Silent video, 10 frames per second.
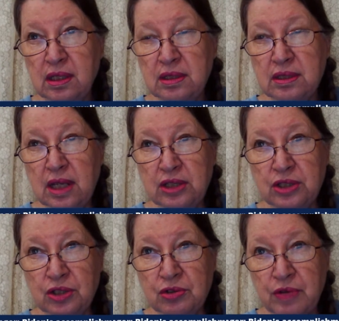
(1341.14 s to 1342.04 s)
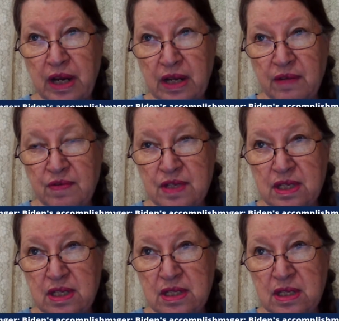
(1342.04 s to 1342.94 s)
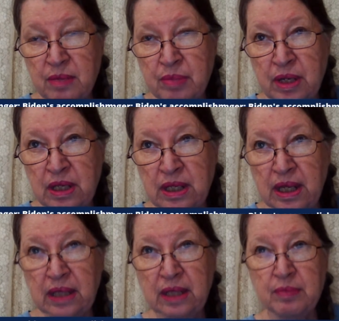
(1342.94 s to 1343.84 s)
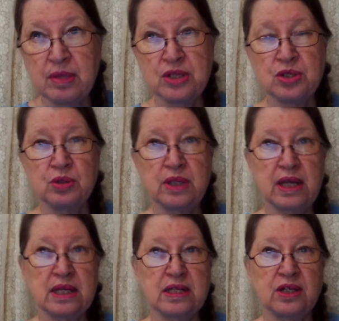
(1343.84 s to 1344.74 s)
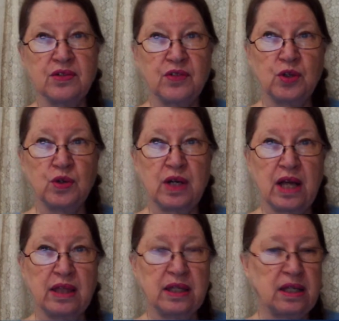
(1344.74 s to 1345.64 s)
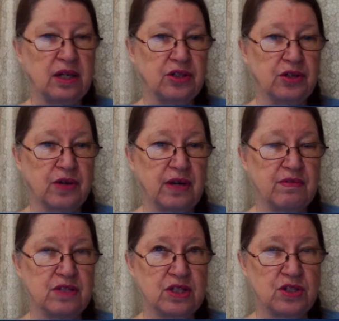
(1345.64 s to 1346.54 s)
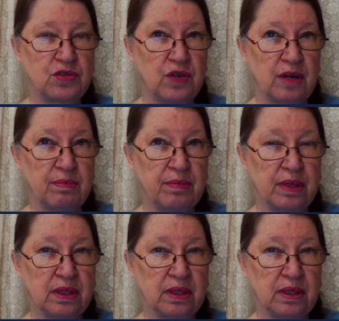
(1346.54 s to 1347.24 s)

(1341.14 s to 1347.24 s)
Dr. Graves is somebody that L.A. Marzulli has interviewed, and I think Dr. Graves is from